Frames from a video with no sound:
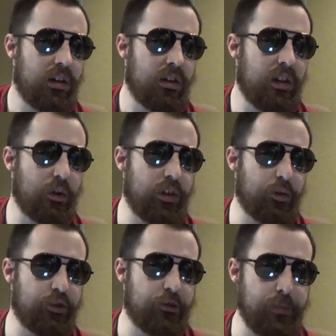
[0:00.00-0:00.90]
there
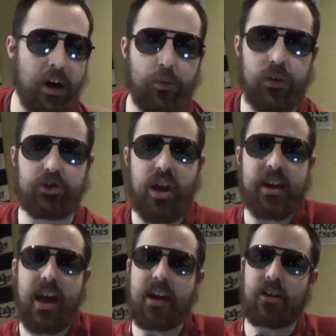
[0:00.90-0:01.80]
was a spot where Jake
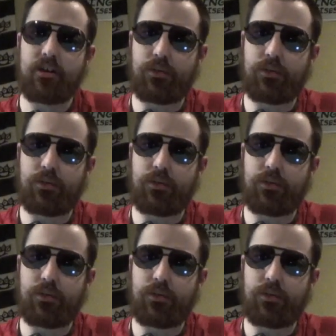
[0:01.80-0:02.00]
Hager,